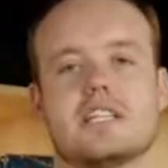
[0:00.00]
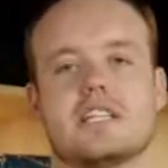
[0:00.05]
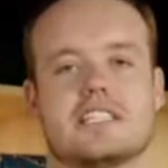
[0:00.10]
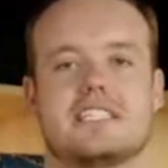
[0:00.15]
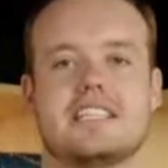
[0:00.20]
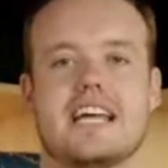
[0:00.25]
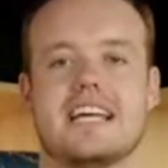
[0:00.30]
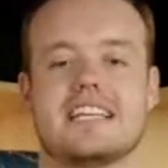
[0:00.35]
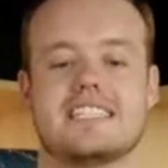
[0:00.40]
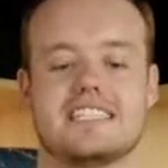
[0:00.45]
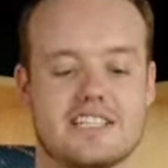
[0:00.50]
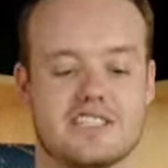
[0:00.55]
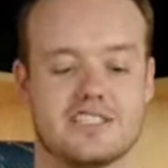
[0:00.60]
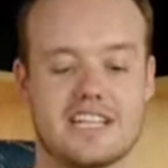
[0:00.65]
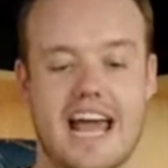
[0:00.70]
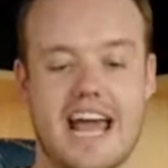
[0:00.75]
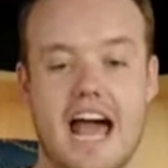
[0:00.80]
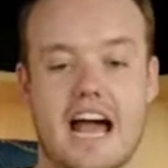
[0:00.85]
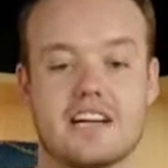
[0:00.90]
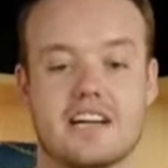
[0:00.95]
all the steaks, and
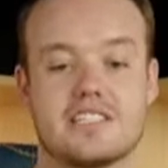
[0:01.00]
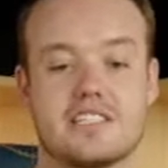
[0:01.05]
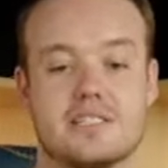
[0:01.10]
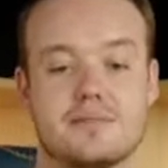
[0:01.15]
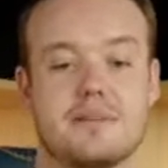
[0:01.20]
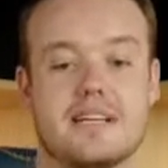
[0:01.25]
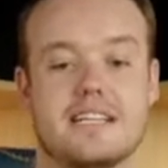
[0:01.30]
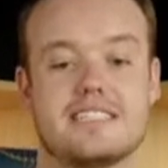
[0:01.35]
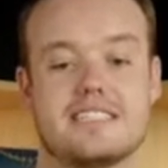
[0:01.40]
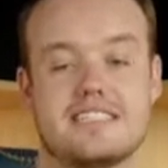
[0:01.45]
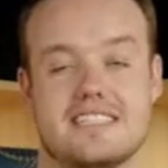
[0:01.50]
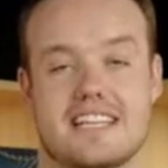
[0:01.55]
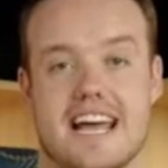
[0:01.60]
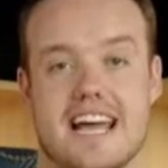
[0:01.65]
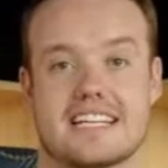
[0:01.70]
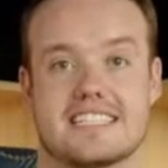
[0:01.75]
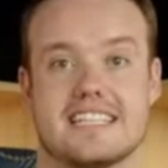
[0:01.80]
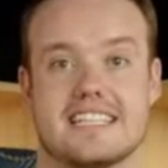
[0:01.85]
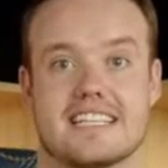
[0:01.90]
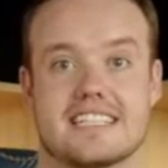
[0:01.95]
there's actually a place in
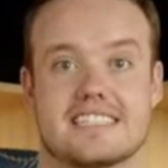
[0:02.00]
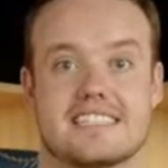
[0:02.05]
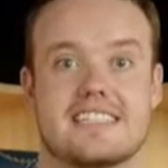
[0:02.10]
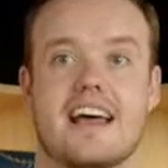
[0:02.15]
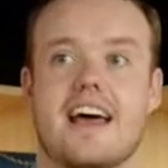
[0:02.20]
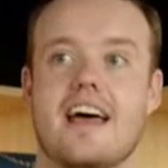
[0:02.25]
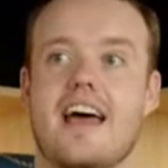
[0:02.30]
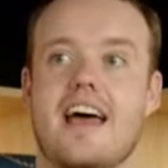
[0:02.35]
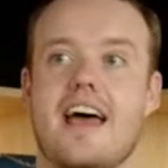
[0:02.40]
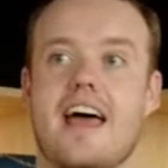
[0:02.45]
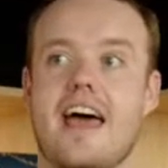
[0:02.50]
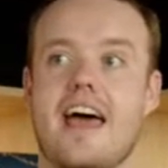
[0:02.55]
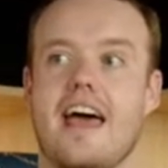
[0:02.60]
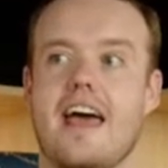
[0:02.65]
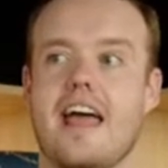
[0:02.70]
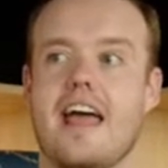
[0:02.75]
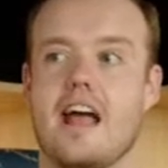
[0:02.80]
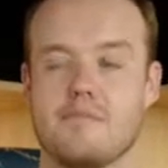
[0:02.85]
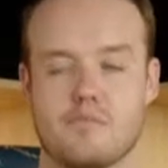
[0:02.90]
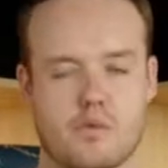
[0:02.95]
Texas,
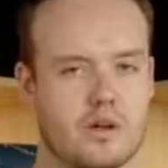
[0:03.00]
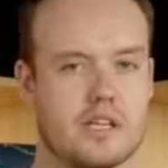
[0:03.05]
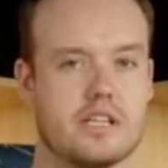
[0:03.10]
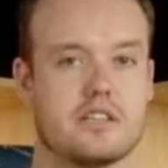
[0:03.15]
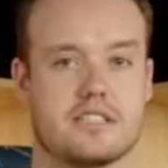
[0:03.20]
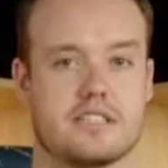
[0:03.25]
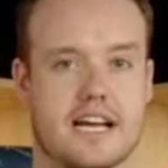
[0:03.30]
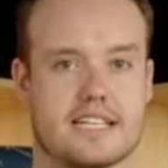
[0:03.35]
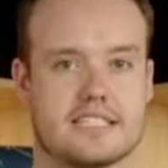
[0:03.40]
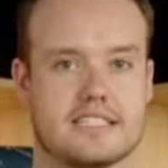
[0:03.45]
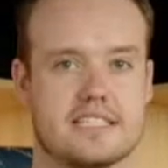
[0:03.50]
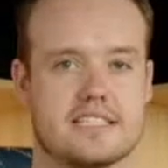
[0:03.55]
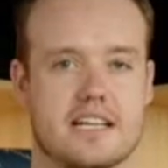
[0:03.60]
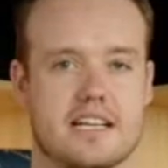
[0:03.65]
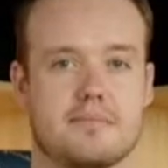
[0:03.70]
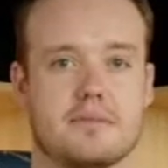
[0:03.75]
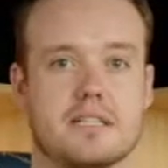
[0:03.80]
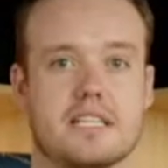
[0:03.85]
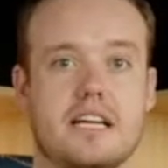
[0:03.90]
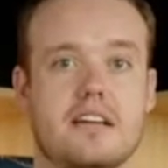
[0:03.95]
Amarillo,
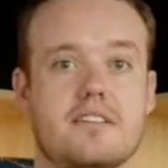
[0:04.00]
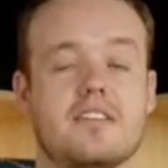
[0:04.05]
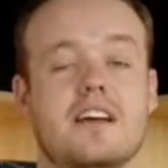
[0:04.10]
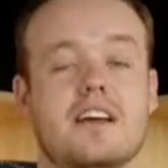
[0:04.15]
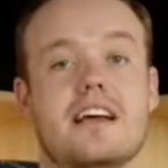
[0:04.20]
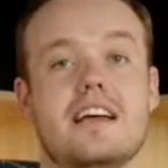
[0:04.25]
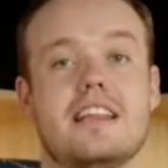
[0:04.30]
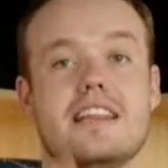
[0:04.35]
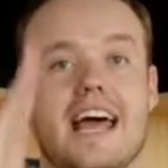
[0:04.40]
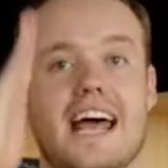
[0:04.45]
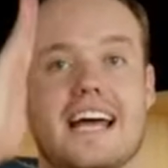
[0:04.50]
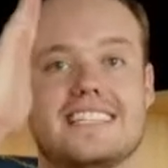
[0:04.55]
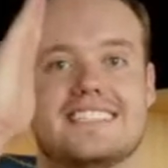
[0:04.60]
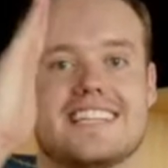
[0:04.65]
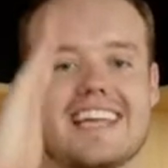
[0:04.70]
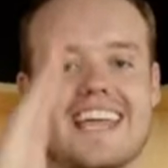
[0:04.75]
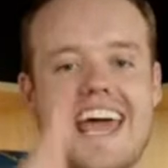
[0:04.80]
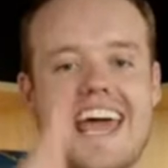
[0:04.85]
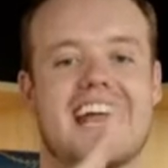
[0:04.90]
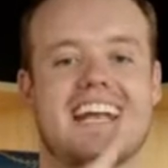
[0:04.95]
Texas, I believe, that
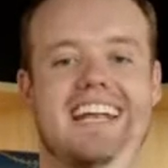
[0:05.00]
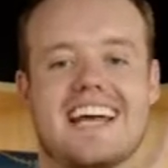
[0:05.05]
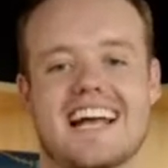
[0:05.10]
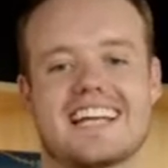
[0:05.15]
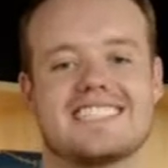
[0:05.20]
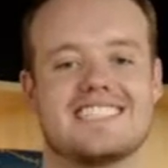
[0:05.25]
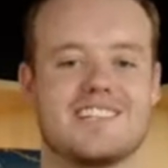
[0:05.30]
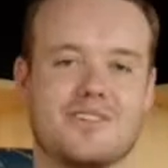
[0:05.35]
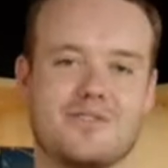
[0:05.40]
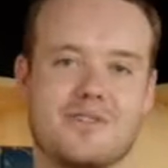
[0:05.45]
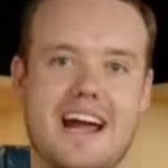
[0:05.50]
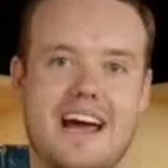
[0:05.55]
has the Cadillacs in